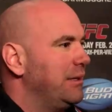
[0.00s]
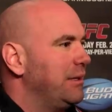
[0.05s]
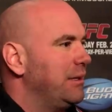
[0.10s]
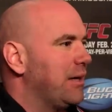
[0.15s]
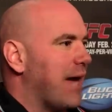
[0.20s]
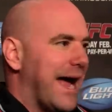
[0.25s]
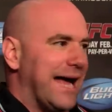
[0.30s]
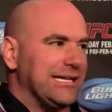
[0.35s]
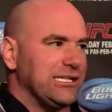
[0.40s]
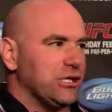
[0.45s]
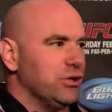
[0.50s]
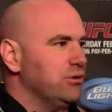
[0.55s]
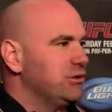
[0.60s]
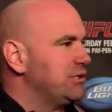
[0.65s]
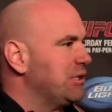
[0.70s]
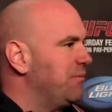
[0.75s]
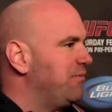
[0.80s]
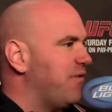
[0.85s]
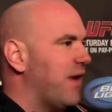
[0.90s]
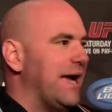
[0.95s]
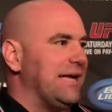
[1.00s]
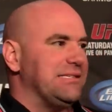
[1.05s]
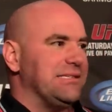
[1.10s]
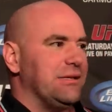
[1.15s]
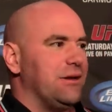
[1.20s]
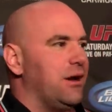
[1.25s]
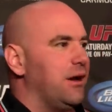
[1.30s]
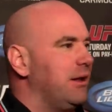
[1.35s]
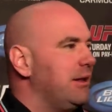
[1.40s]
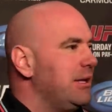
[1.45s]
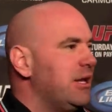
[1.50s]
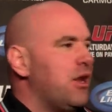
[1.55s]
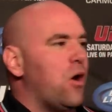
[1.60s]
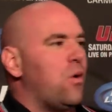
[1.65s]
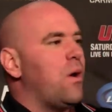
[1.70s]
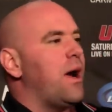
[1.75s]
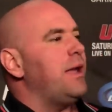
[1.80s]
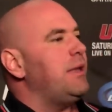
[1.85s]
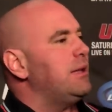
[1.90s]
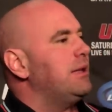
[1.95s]
Guys lose some fights and they're, you know
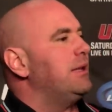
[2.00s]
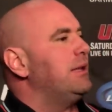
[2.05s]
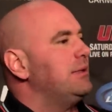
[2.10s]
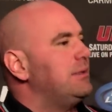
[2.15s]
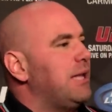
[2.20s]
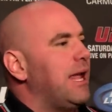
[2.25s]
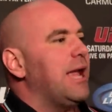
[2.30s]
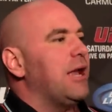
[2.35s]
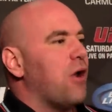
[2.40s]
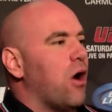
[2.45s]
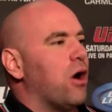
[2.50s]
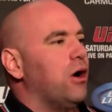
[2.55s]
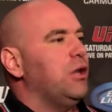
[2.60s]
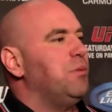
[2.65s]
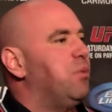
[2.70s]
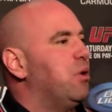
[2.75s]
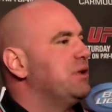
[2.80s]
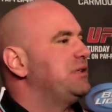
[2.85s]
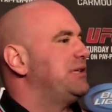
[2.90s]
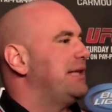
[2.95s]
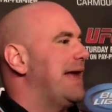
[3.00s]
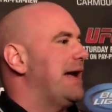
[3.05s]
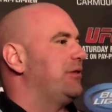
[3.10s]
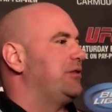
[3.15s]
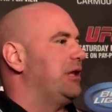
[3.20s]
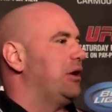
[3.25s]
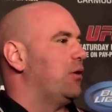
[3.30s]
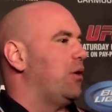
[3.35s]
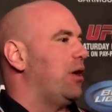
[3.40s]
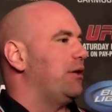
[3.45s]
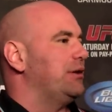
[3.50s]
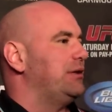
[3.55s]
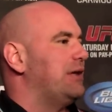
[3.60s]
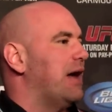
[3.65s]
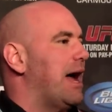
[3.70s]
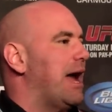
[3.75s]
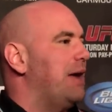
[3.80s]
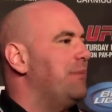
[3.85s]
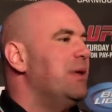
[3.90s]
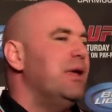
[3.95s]
what? Dan Hardy puts it out there all the
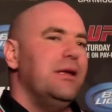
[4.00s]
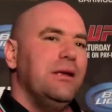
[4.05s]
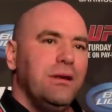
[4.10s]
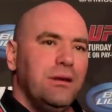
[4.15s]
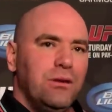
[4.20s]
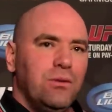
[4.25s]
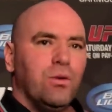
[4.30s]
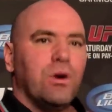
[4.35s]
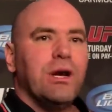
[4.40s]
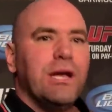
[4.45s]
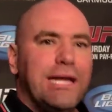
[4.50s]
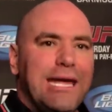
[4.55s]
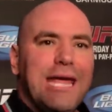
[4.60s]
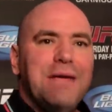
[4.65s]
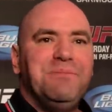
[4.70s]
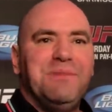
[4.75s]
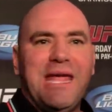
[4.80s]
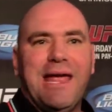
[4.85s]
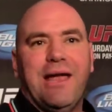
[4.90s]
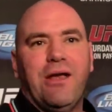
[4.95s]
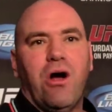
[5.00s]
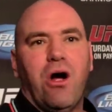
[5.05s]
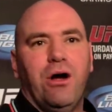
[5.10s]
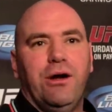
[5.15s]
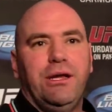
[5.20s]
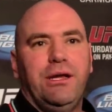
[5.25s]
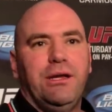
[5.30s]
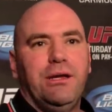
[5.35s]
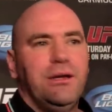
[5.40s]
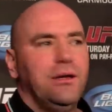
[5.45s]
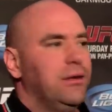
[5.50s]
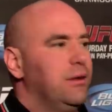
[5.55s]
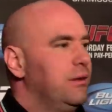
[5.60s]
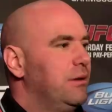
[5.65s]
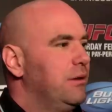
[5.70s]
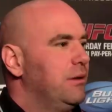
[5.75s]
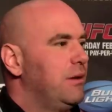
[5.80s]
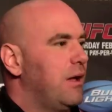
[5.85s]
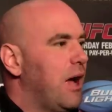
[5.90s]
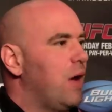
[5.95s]
time. We're going to keep Dan Hardy.
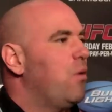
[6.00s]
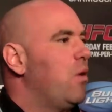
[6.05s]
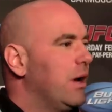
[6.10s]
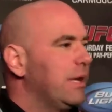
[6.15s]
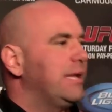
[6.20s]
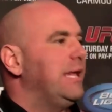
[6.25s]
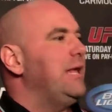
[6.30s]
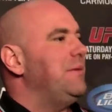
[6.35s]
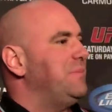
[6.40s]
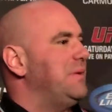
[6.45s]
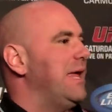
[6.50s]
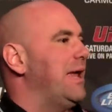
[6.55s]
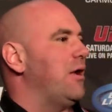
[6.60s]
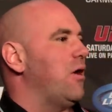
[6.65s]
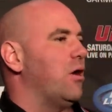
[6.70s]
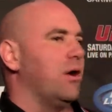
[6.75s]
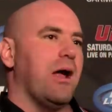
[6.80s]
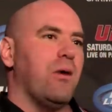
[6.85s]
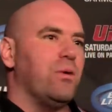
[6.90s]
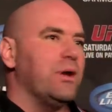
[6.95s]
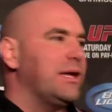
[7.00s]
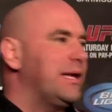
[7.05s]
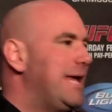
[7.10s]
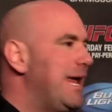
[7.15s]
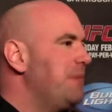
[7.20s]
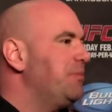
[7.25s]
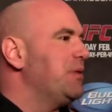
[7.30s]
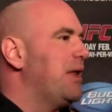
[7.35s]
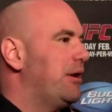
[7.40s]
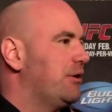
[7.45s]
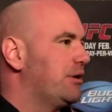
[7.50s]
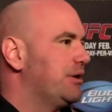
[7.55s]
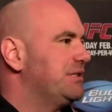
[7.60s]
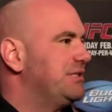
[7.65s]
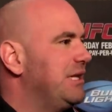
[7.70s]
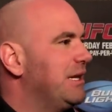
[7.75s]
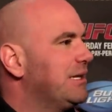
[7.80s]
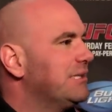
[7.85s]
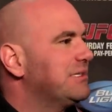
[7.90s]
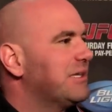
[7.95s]
I want to keep Dan Hardy. I want to keep Leonard
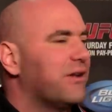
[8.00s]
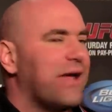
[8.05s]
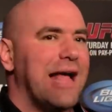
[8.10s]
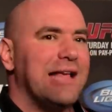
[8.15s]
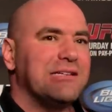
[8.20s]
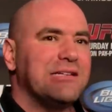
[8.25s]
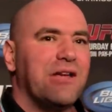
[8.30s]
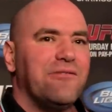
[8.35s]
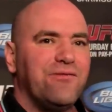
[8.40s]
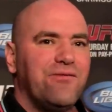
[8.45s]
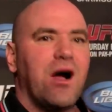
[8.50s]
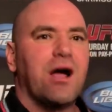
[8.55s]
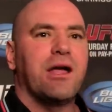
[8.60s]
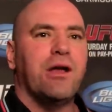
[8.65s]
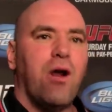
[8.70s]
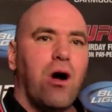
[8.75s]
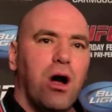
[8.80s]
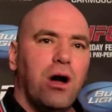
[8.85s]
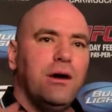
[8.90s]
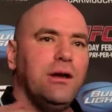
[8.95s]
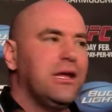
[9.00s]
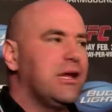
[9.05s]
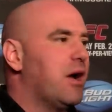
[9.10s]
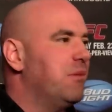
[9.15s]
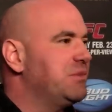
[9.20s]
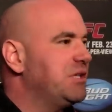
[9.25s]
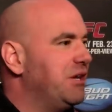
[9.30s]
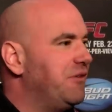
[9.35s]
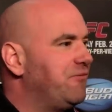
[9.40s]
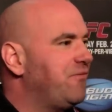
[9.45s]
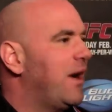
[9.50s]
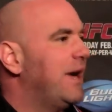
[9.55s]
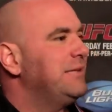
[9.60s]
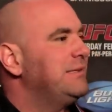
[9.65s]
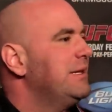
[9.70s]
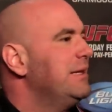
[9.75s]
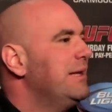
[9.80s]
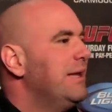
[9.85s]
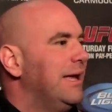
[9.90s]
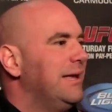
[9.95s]
Garcia because the guy's got fucking heart and he comes in and
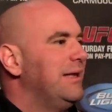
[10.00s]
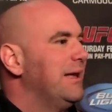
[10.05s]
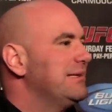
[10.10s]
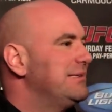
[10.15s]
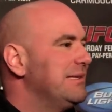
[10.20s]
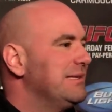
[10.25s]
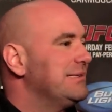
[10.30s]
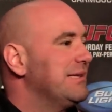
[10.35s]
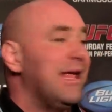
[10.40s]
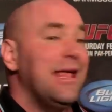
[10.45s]
fights and does this.